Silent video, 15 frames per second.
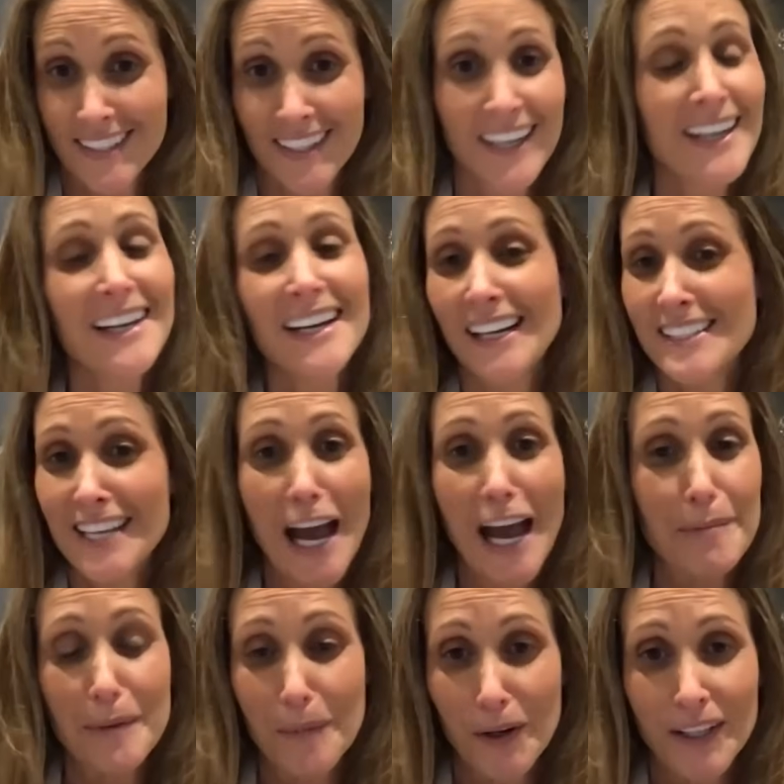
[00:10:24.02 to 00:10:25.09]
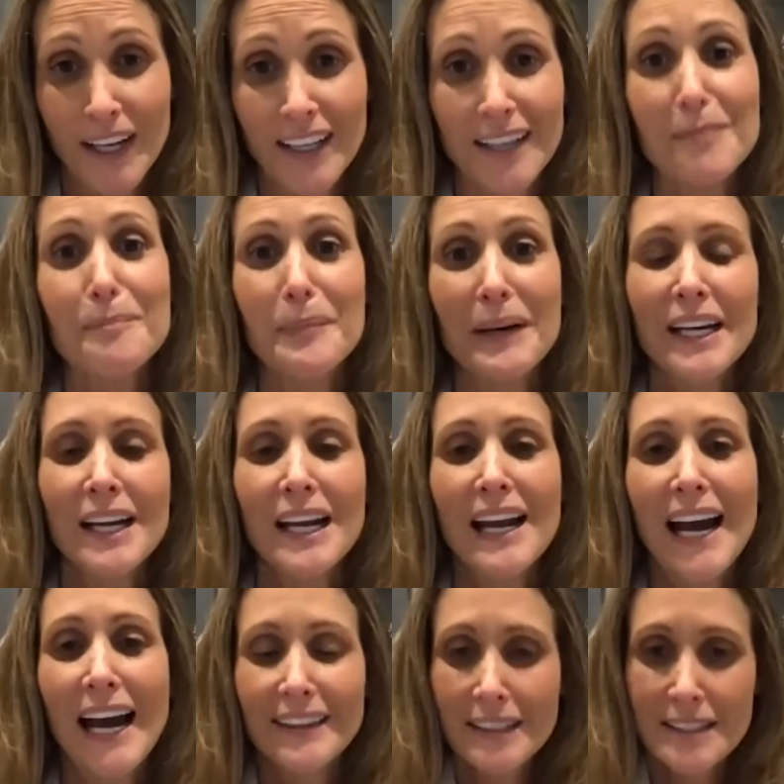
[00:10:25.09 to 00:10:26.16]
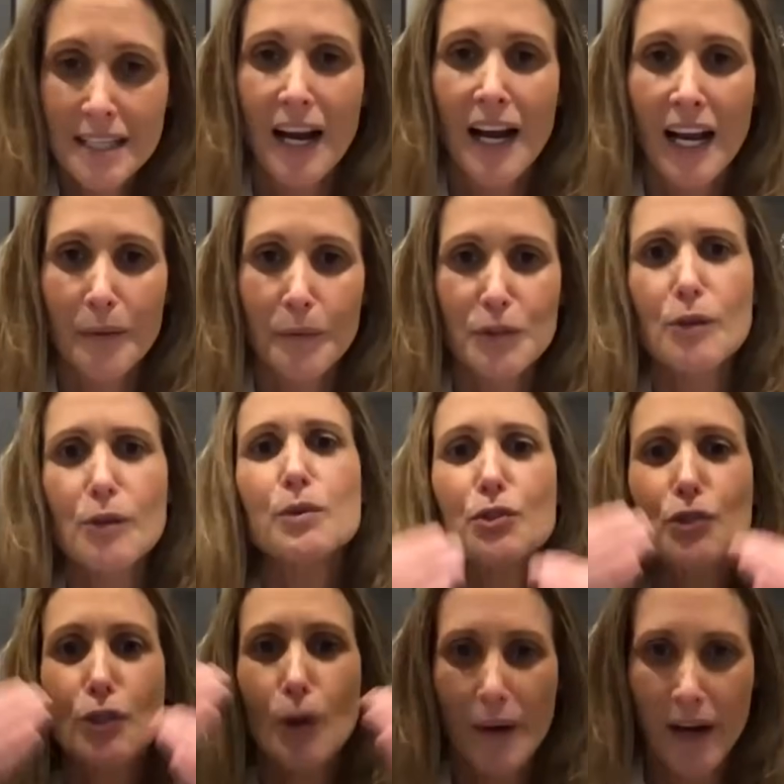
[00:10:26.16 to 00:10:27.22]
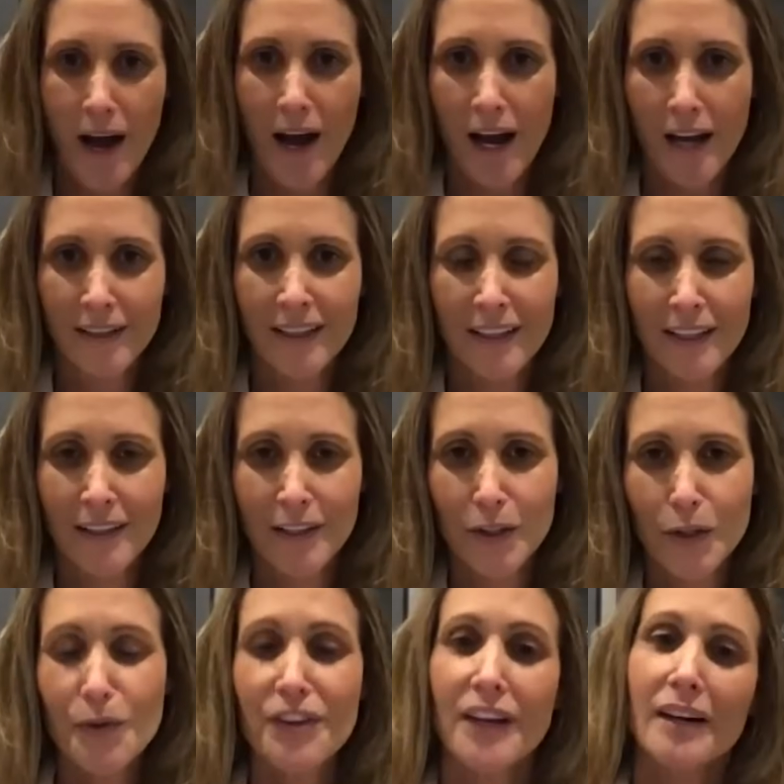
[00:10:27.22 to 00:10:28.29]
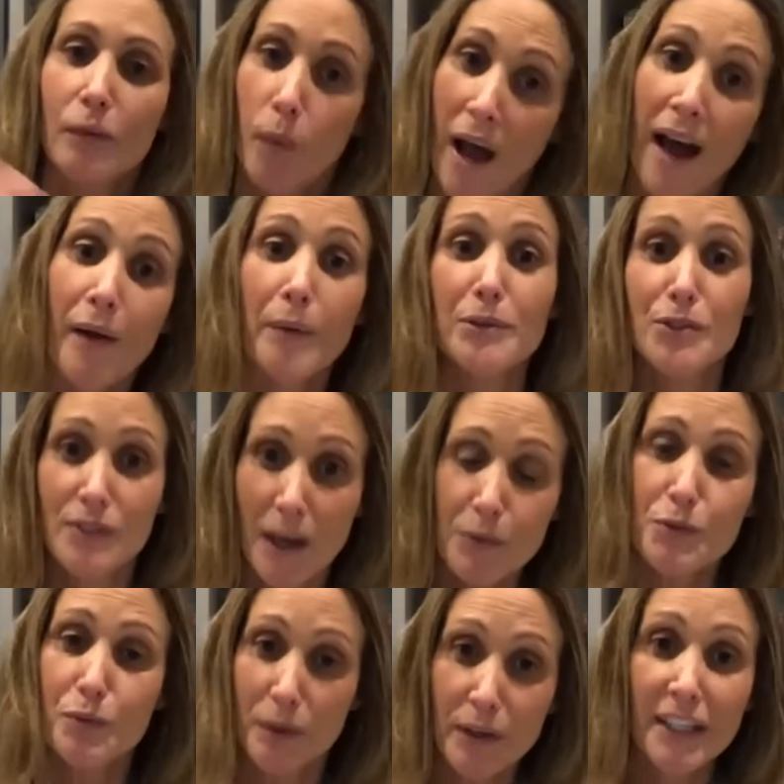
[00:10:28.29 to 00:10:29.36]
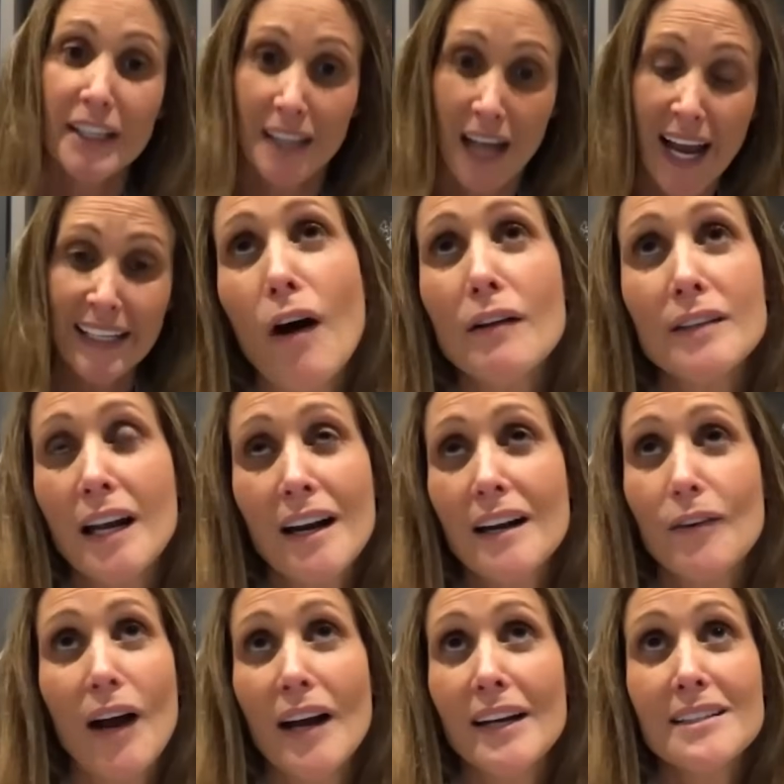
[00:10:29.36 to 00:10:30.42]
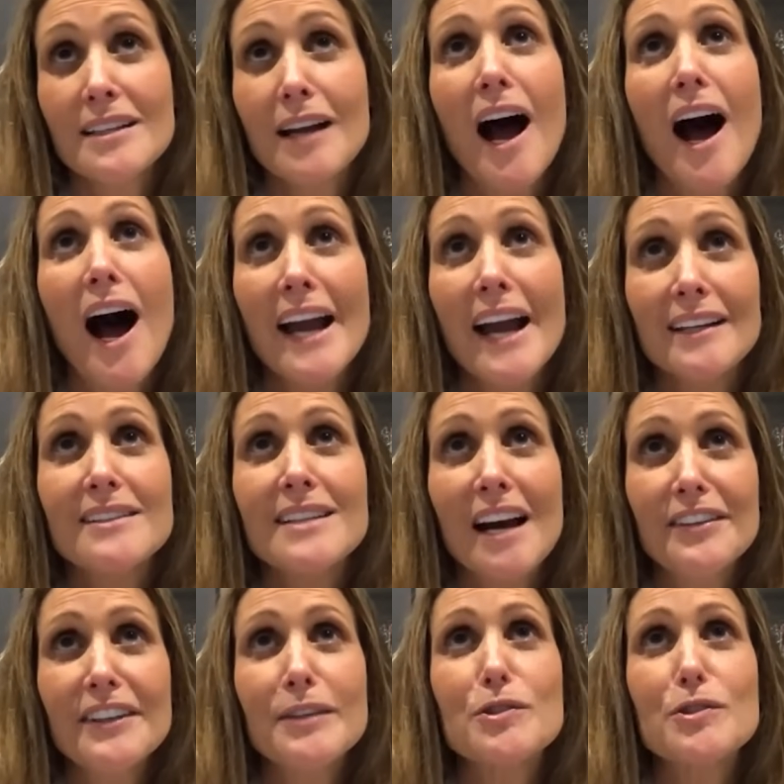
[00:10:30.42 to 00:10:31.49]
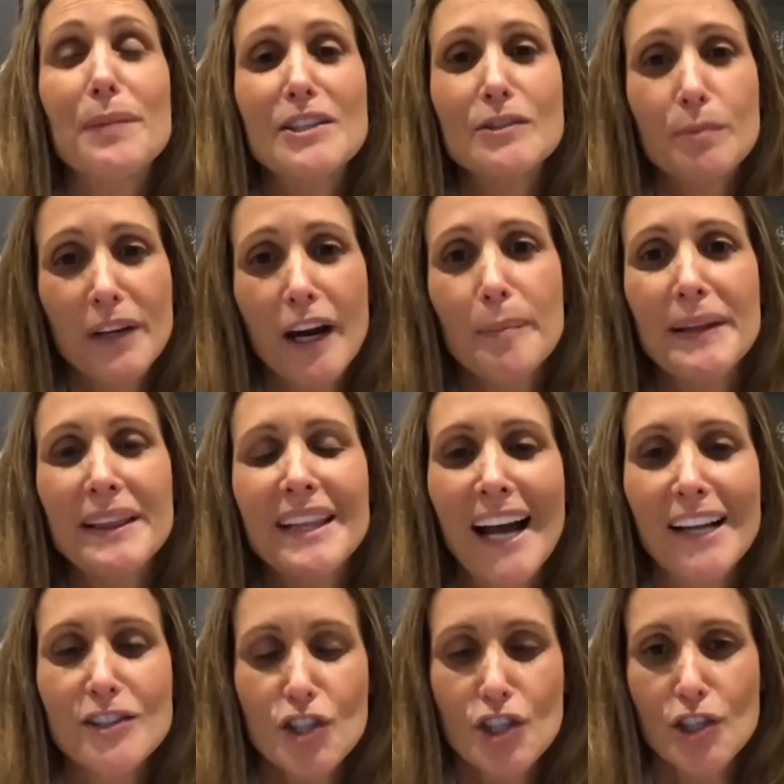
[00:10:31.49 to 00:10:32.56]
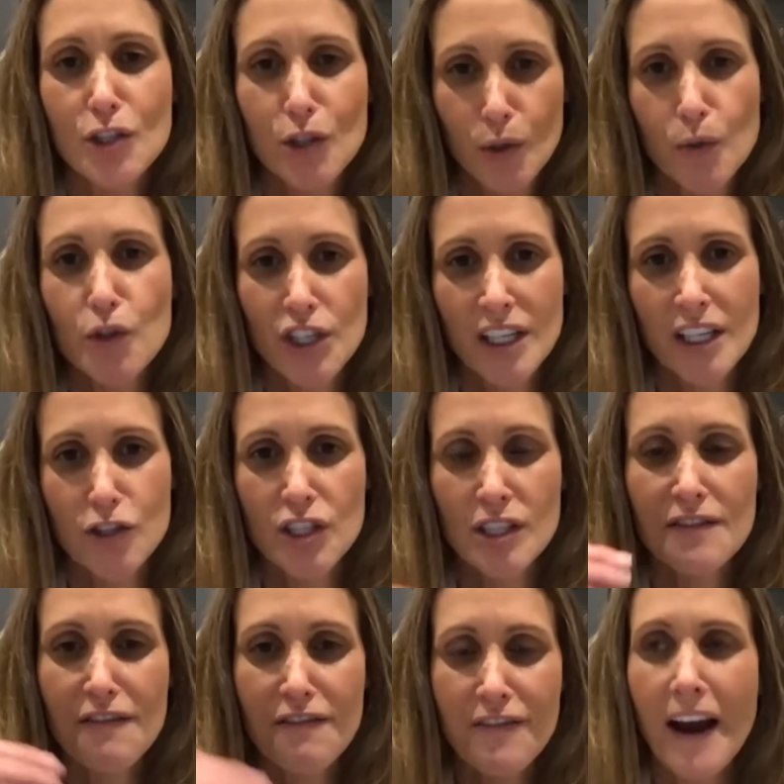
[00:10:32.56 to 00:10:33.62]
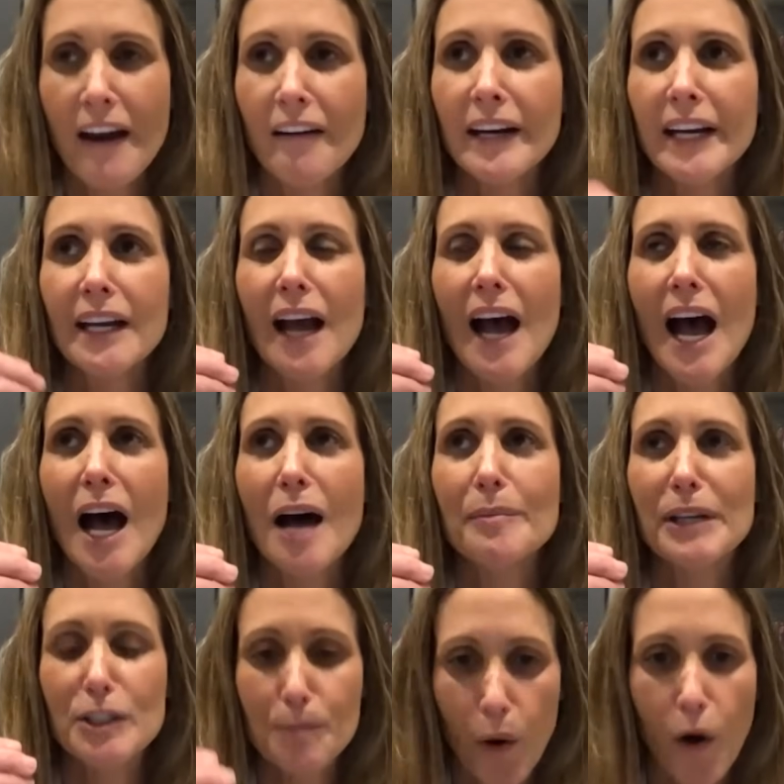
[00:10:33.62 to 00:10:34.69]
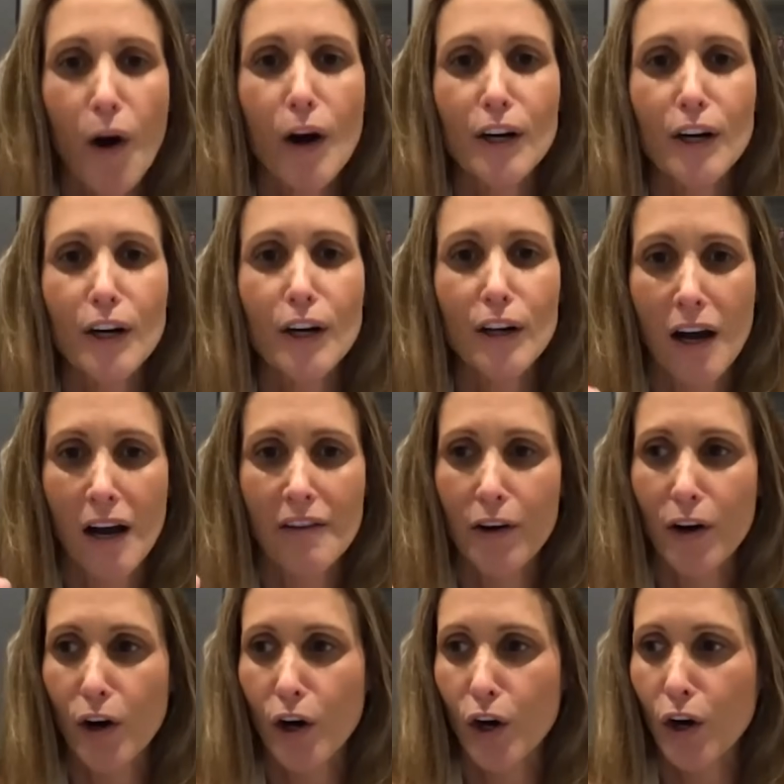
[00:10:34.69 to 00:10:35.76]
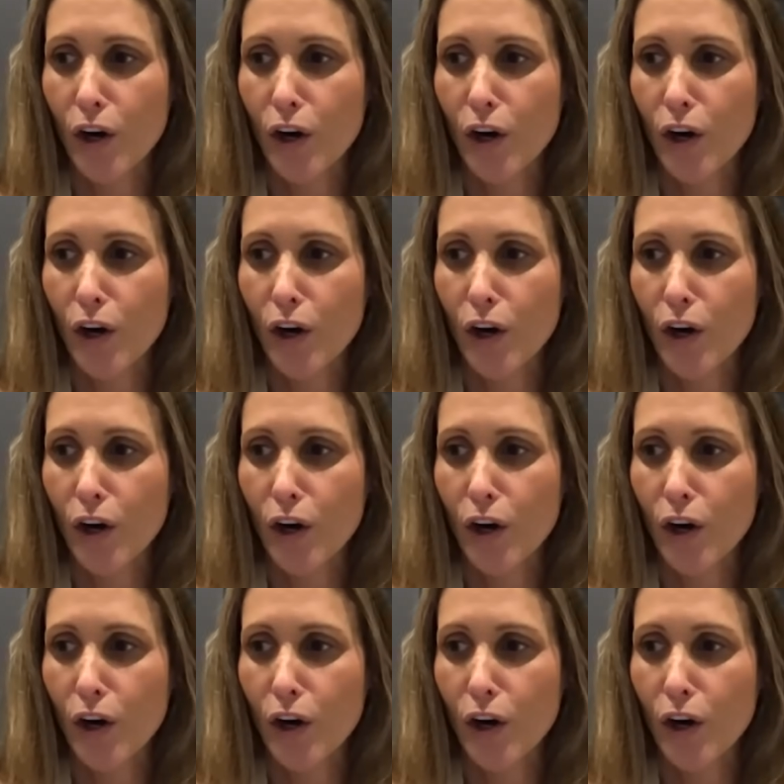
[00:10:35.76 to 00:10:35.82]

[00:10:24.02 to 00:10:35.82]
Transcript: suggesting impropriety in her handling of the event. The truth, as Stephanie would later reveal, was far more complex. While her company had been used as a pass-through to pay other vendors, she